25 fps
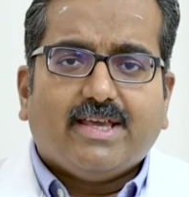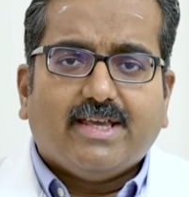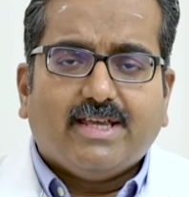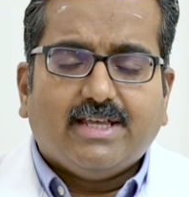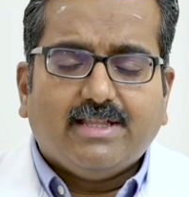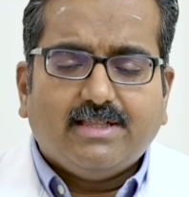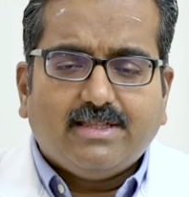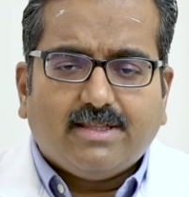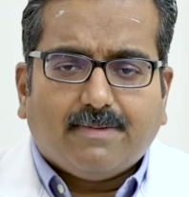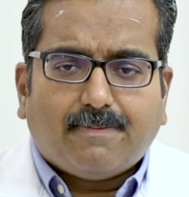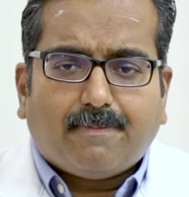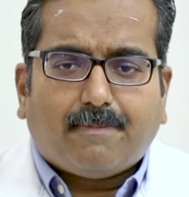
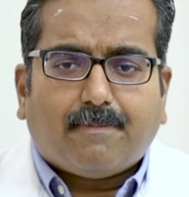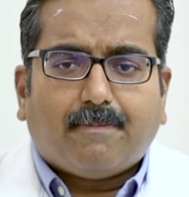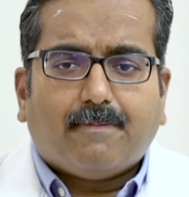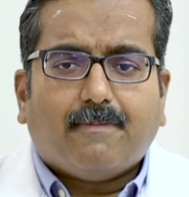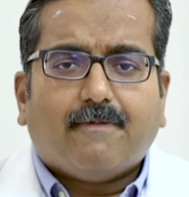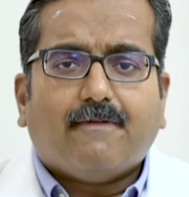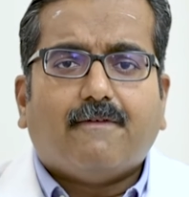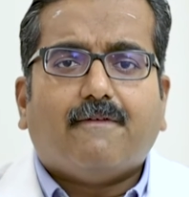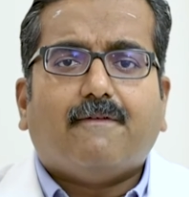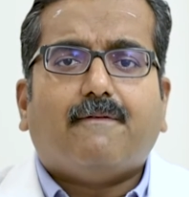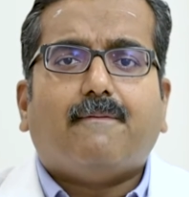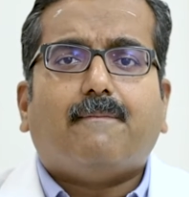In the
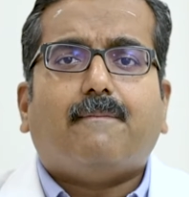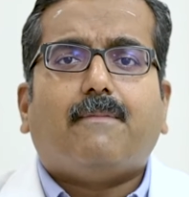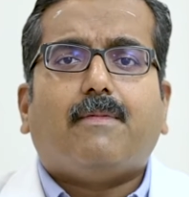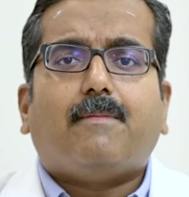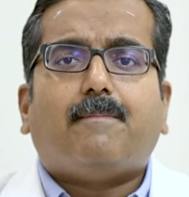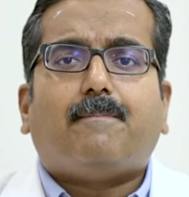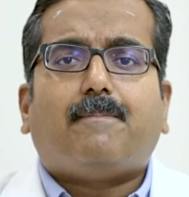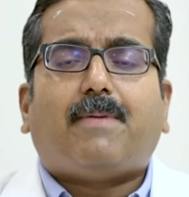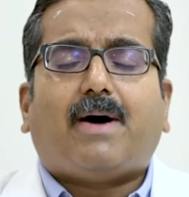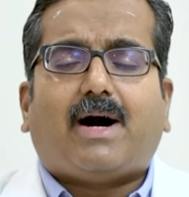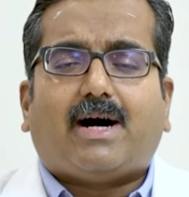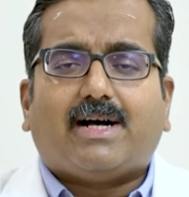
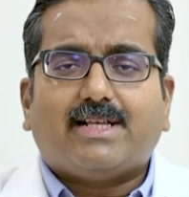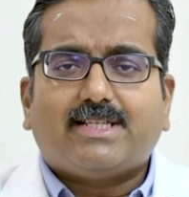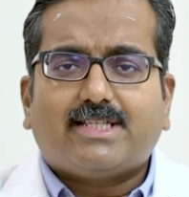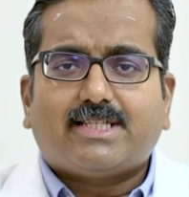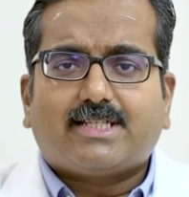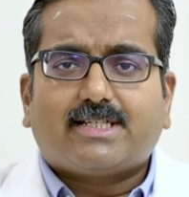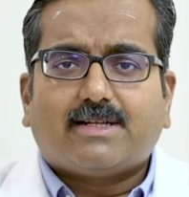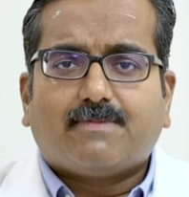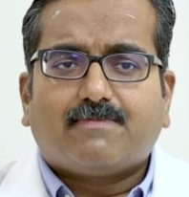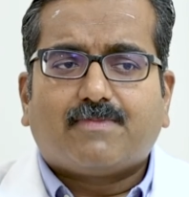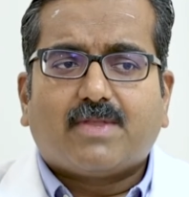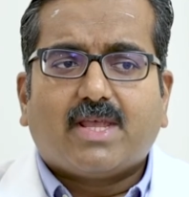
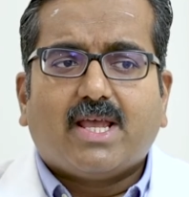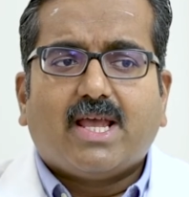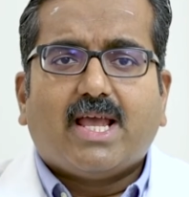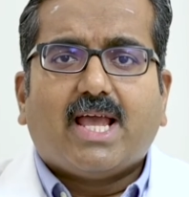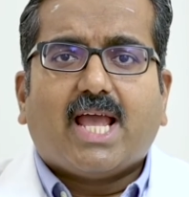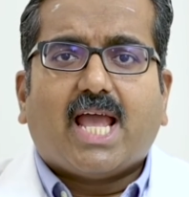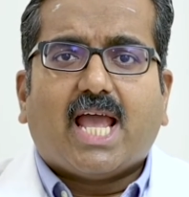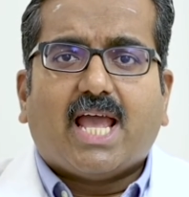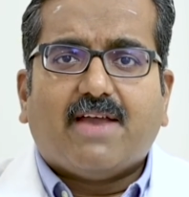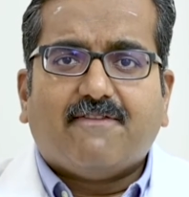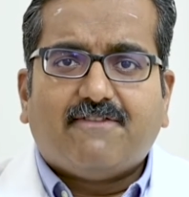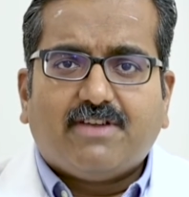past,
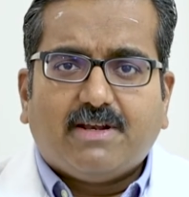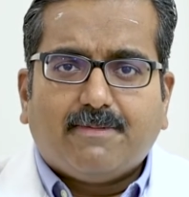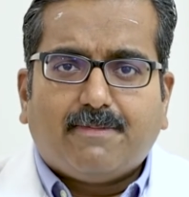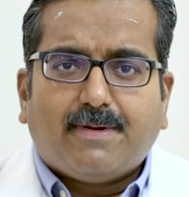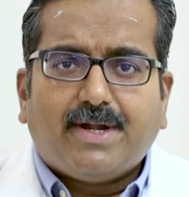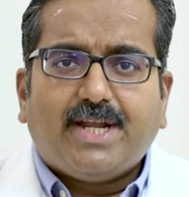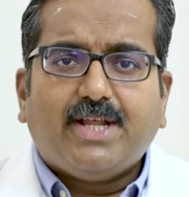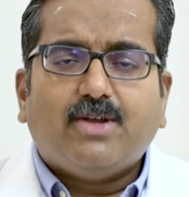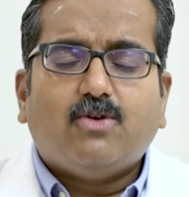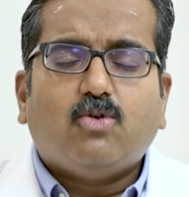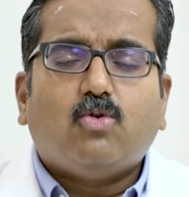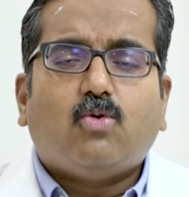
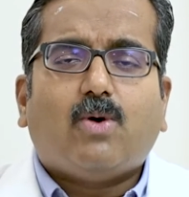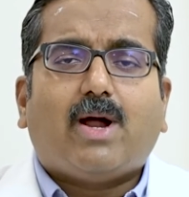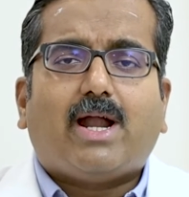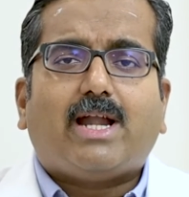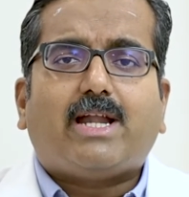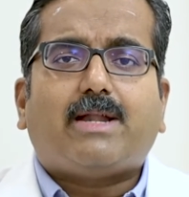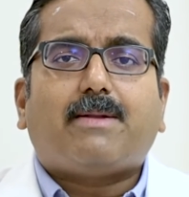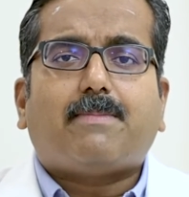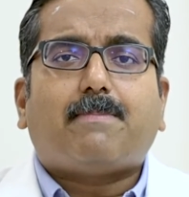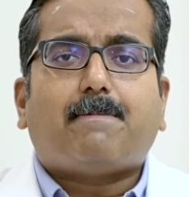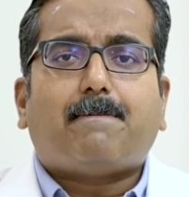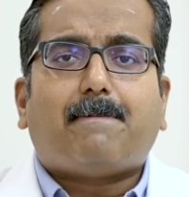everybody who
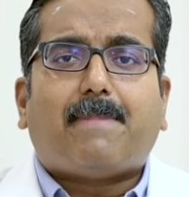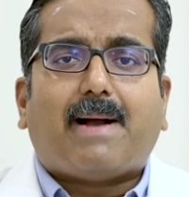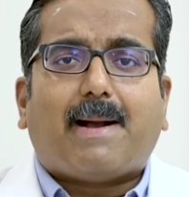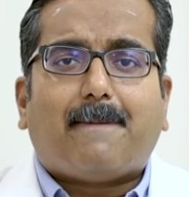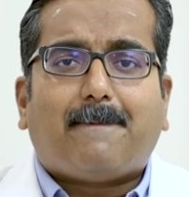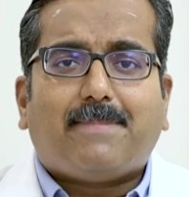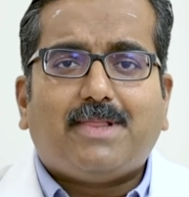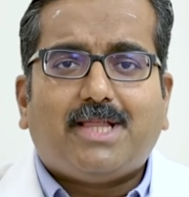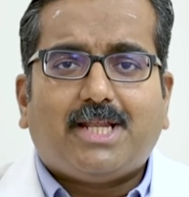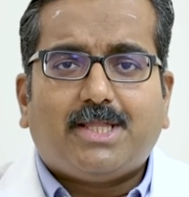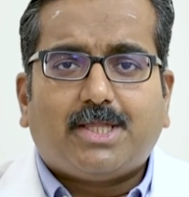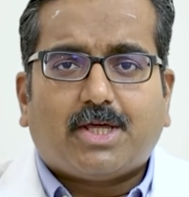had
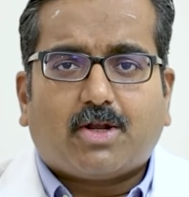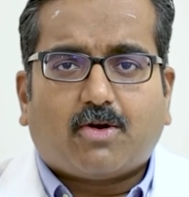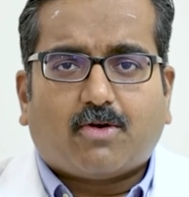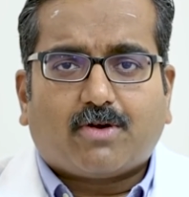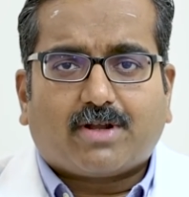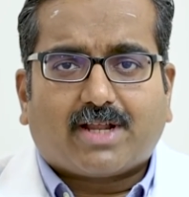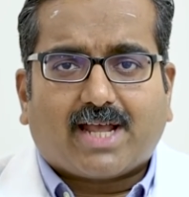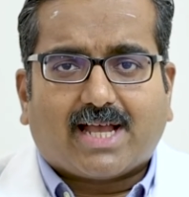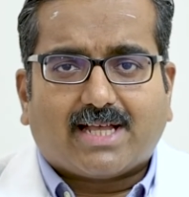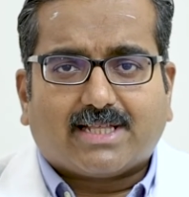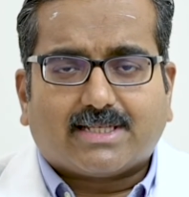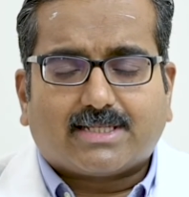papillary
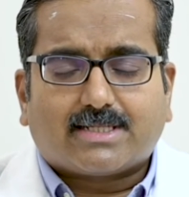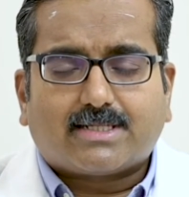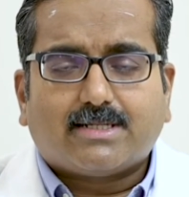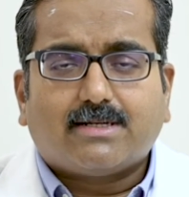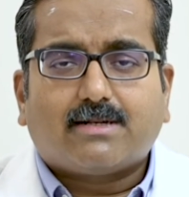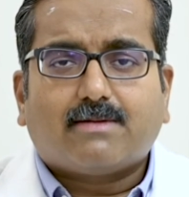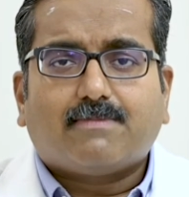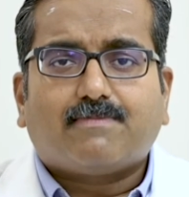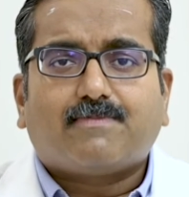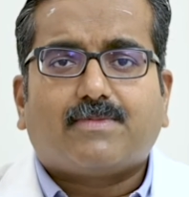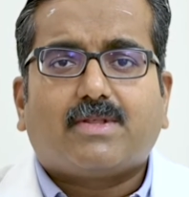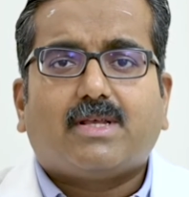thyroid
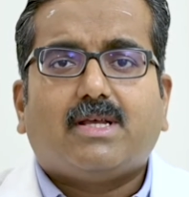cancer